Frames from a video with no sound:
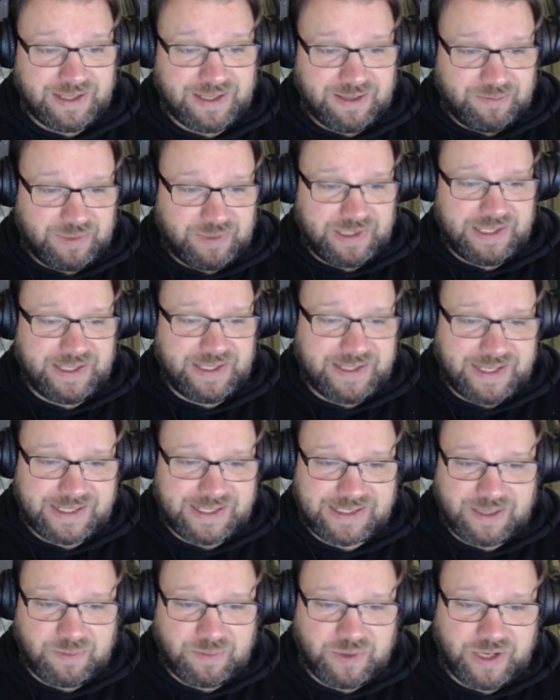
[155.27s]
But then
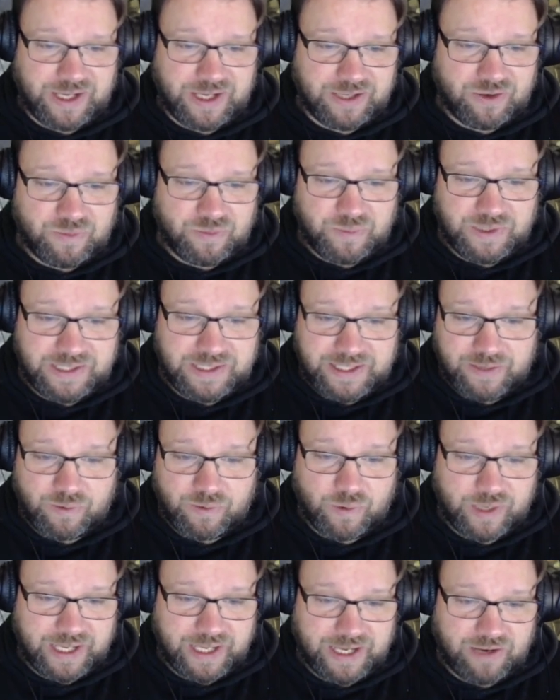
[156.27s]
task number 9, complete
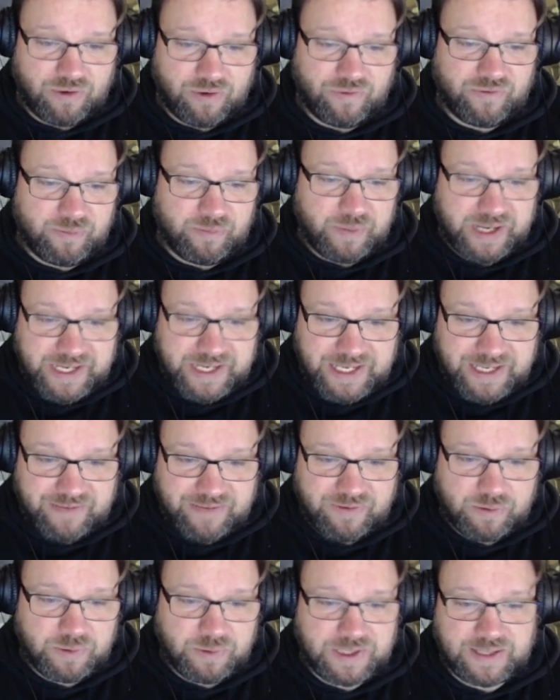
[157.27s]
heroic Echo of
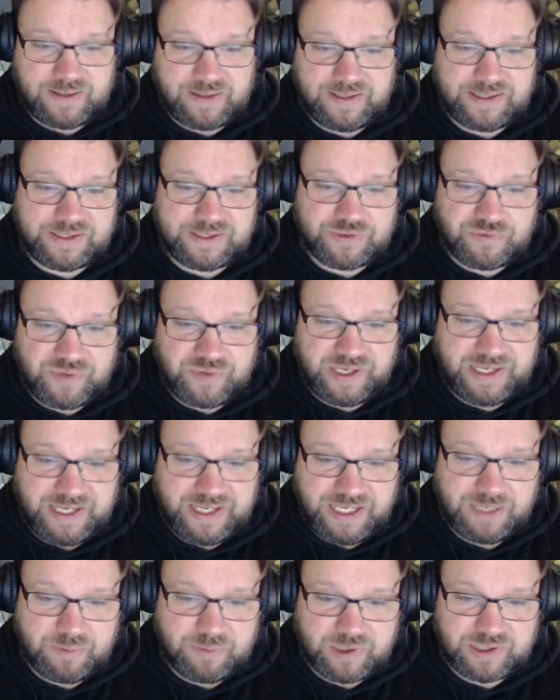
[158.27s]
Medivh with at least 3
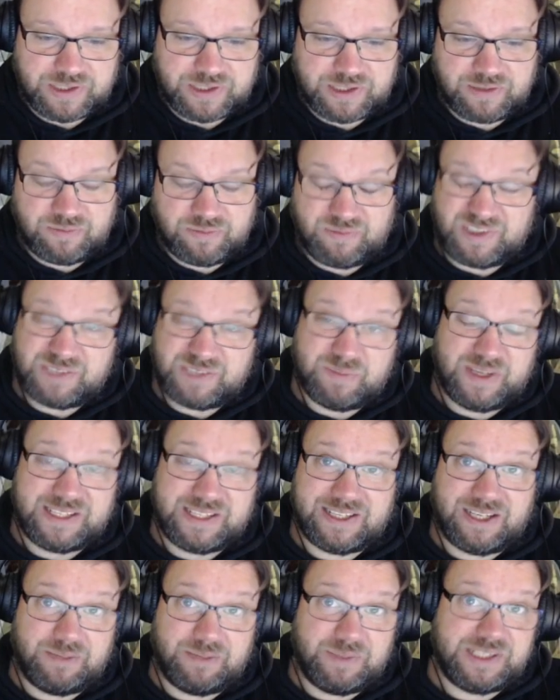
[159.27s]
demons, which
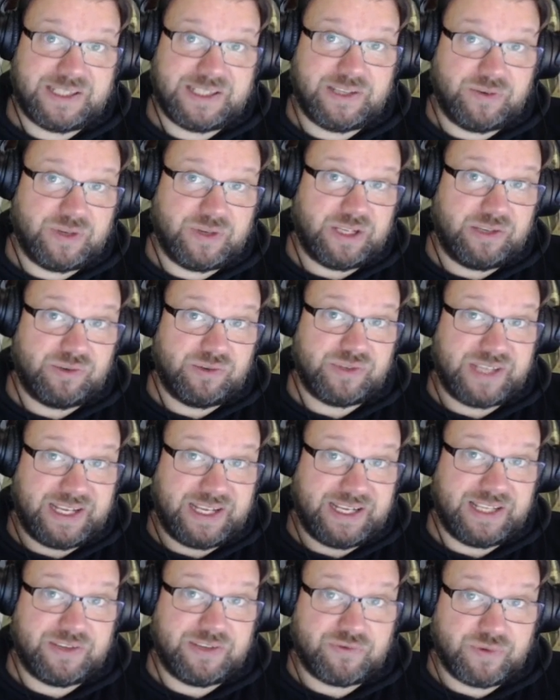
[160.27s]
basically means that you can use
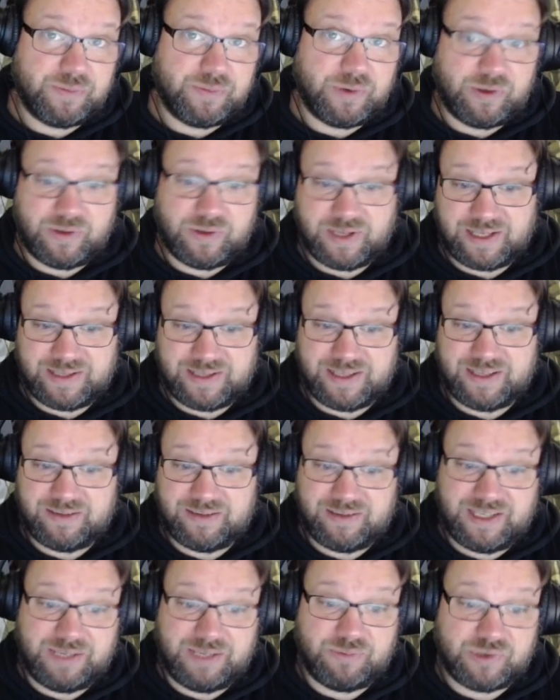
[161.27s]
any triple and then
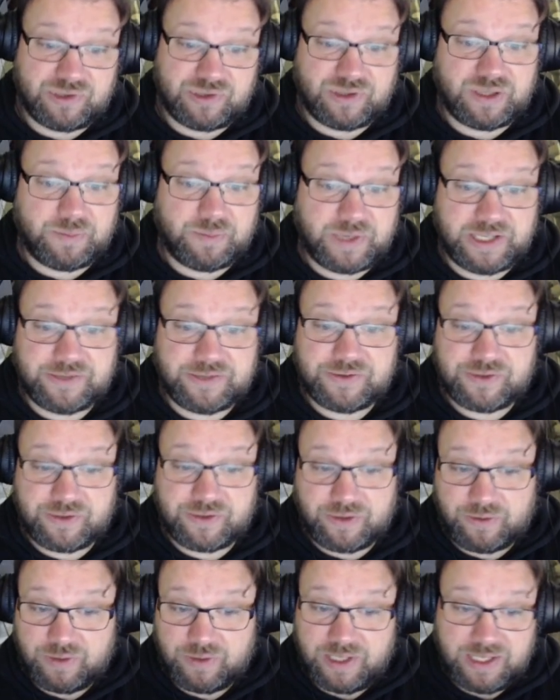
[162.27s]
demons on the bench,
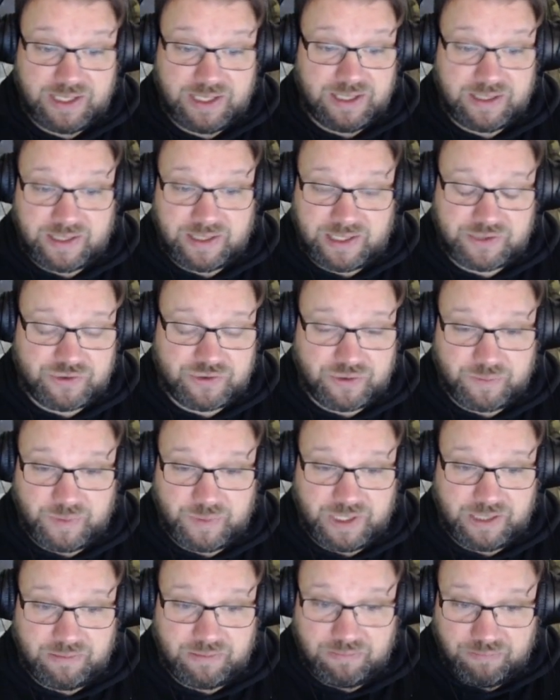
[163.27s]
so that should
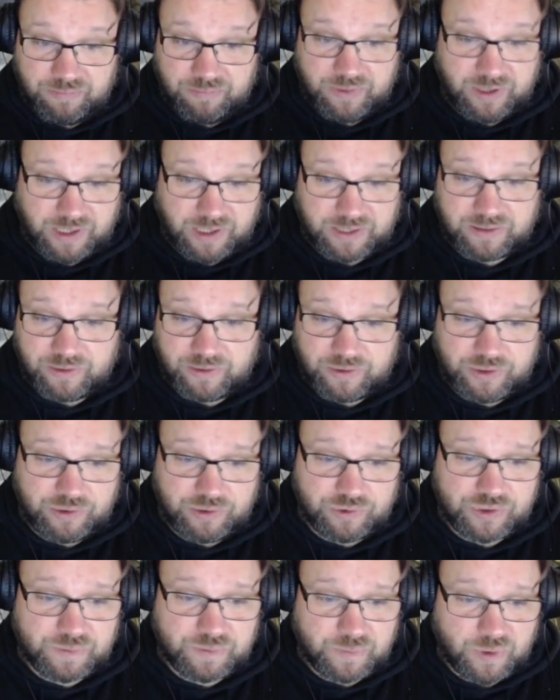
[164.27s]
be not a
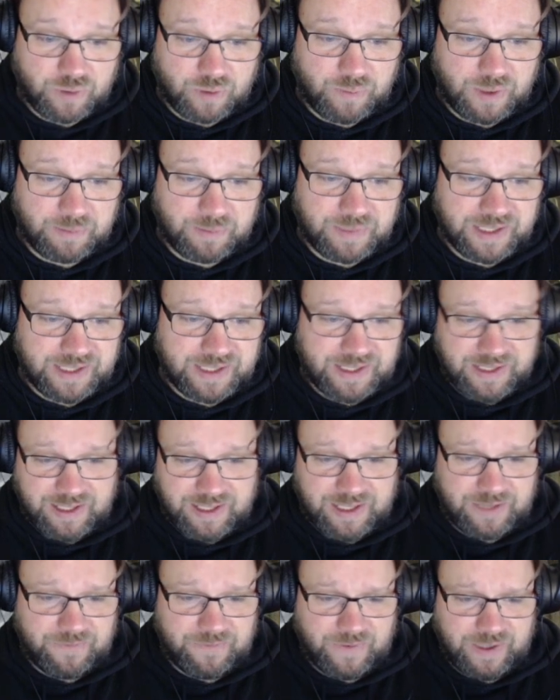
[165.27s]
huge problem.
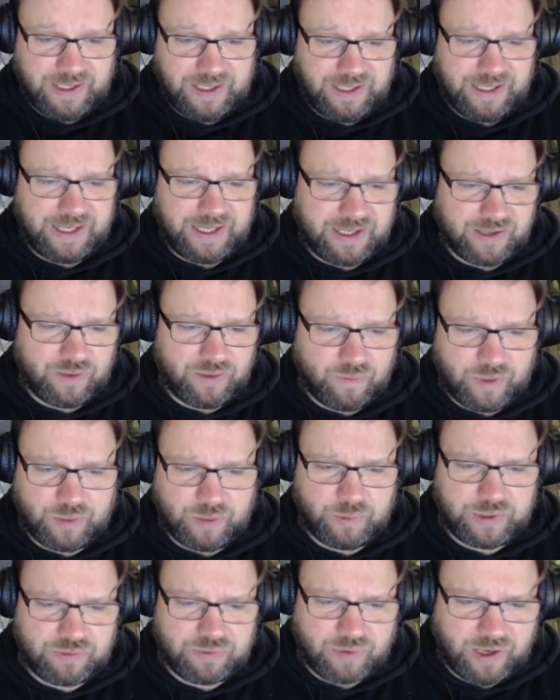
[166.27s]
And finally another one
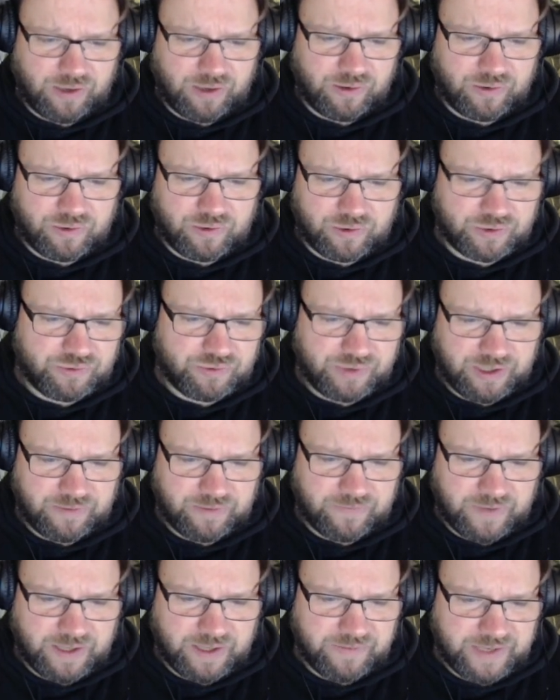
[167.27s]
with Rattlegore, trigger
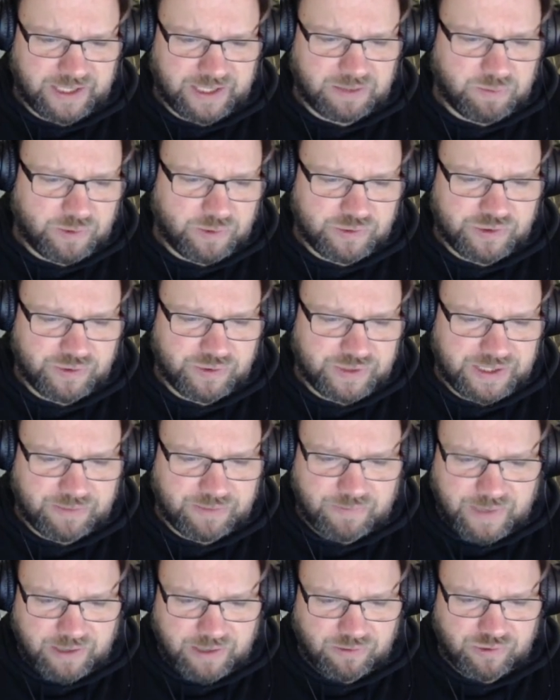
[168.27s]
5 death blows using
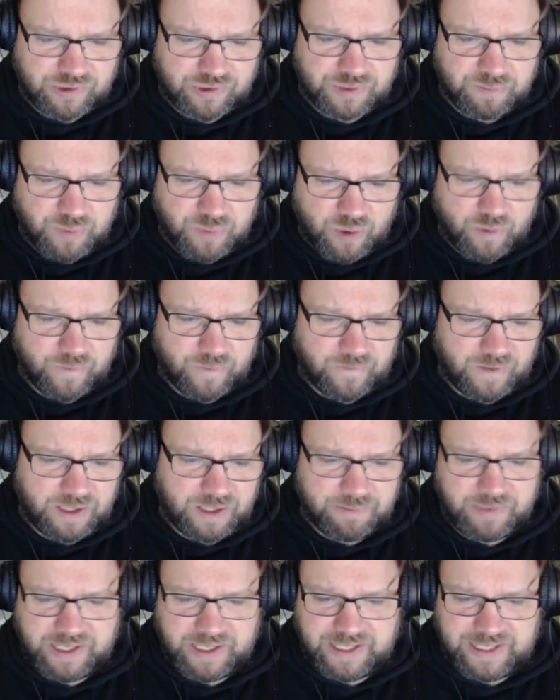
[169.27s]
Rattlegore's Bone
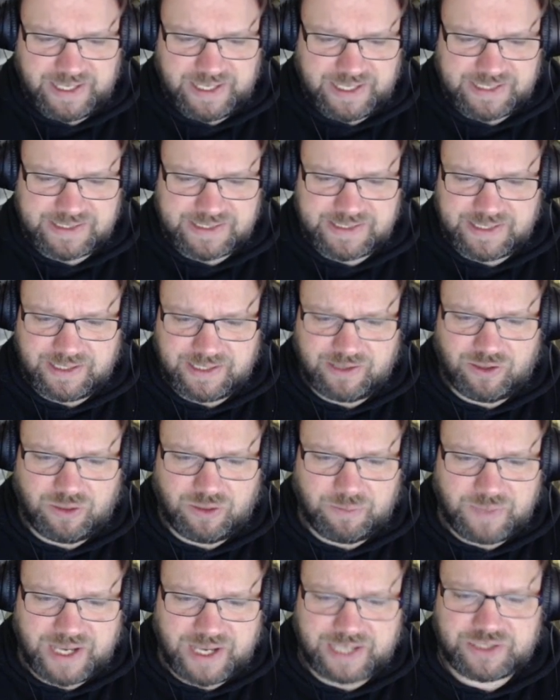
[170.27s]
Flame in a single
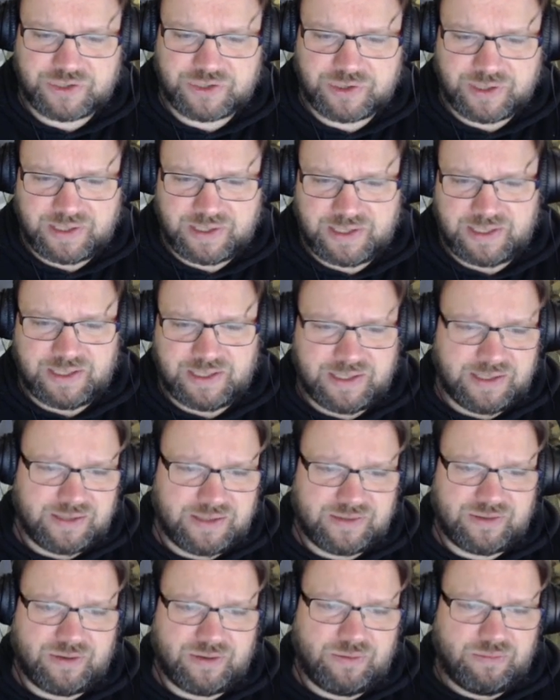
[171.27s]
match.
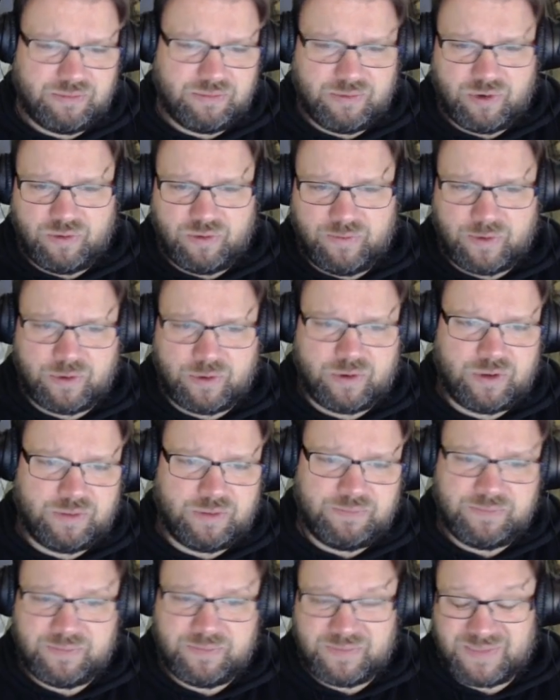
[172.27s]
So overall,
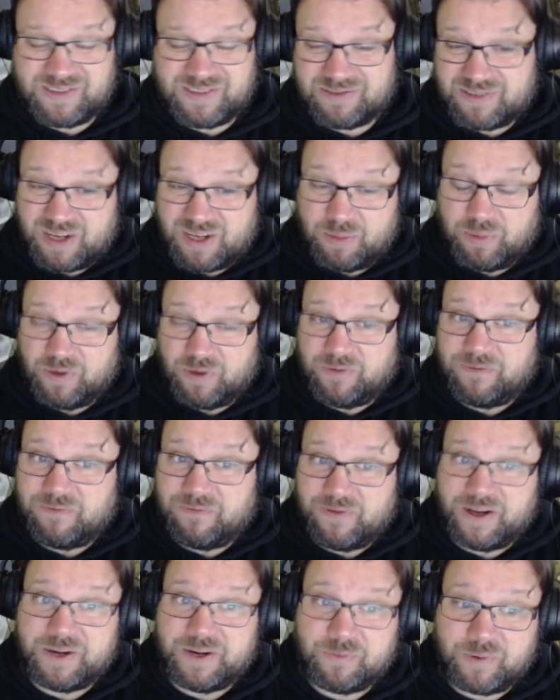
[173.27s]
there's a couple of
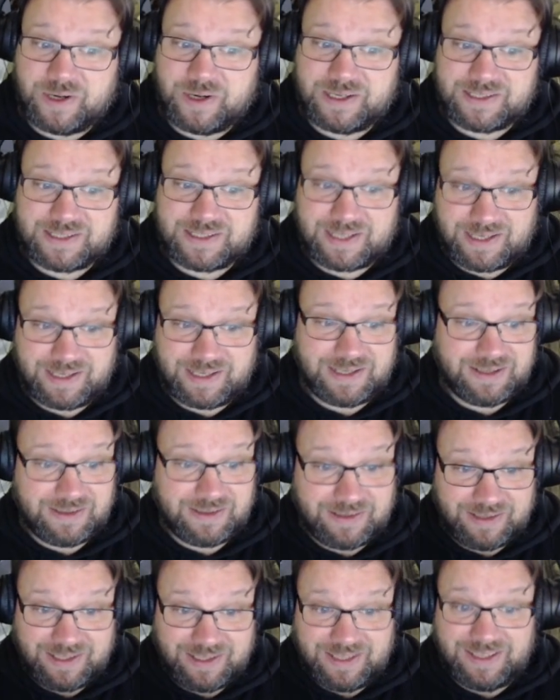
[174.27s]
fun ones.
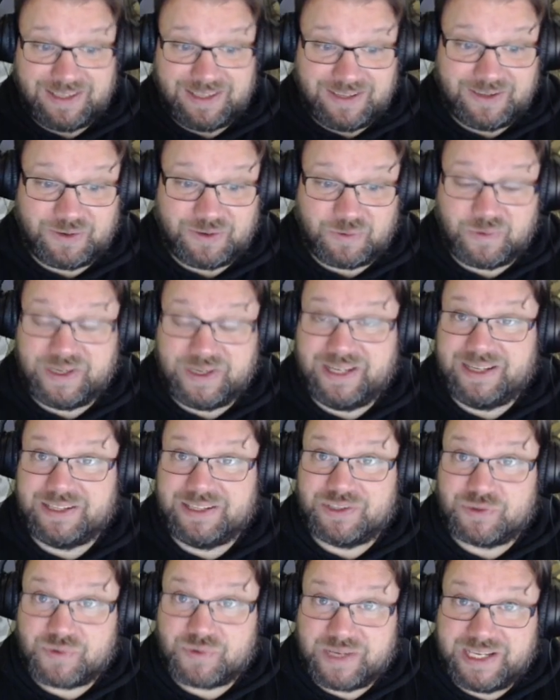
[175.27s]
A really
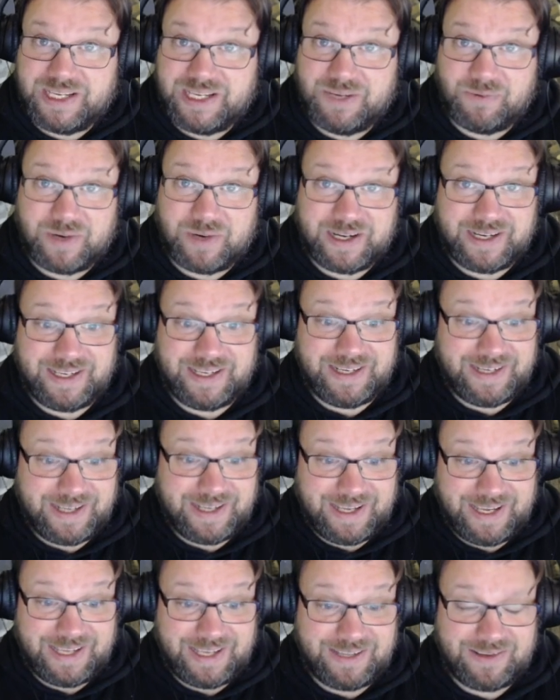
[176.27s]
tricky one in
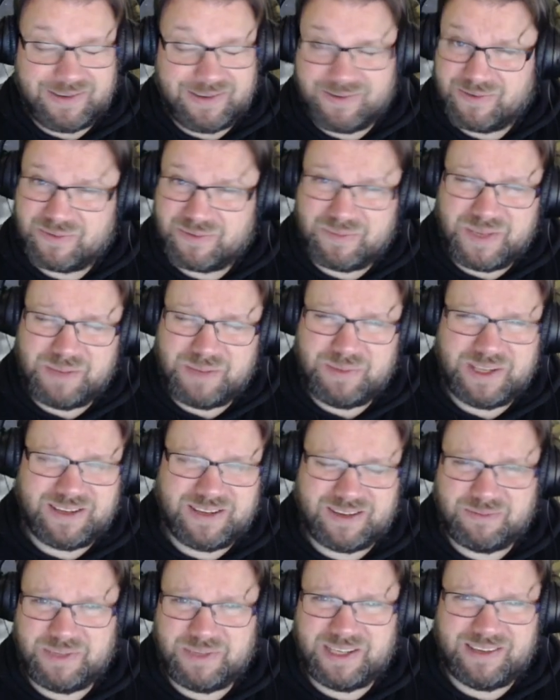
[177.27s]
8, or maybe,
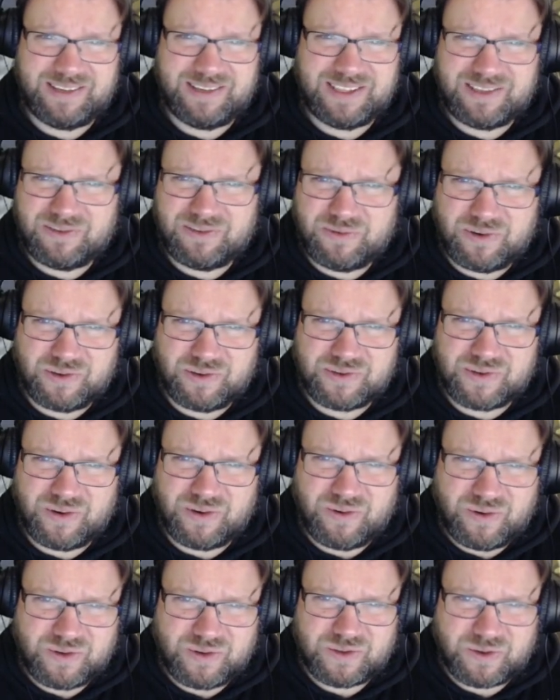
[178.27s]
I mean, it could also
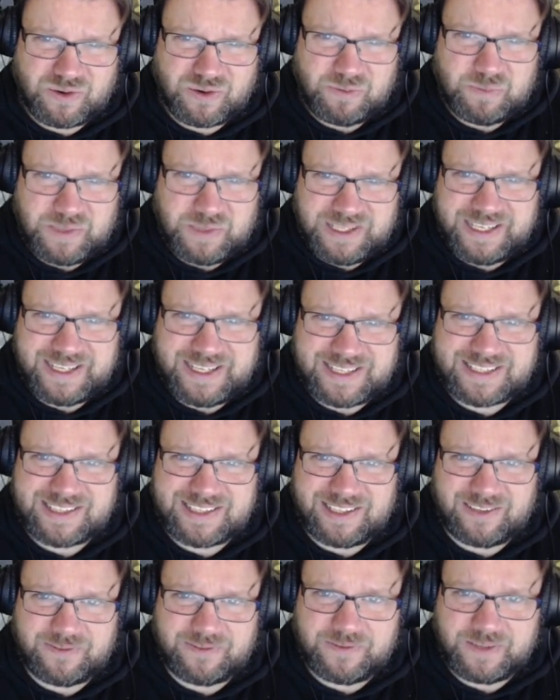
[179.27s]
auto-complete
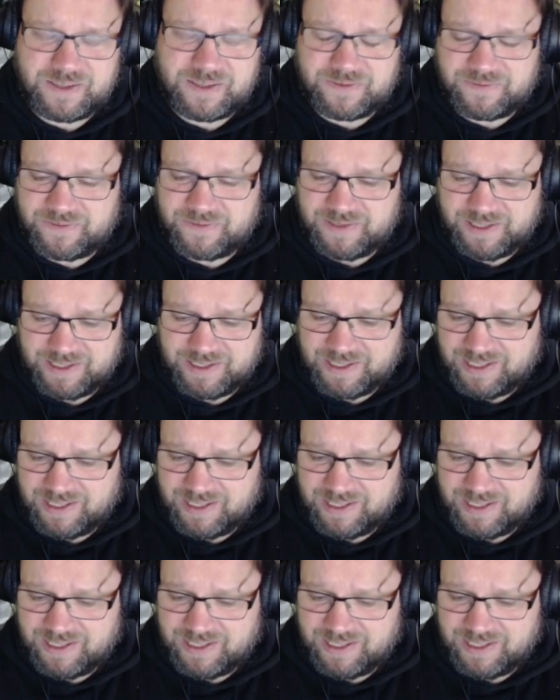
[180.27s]
itself if the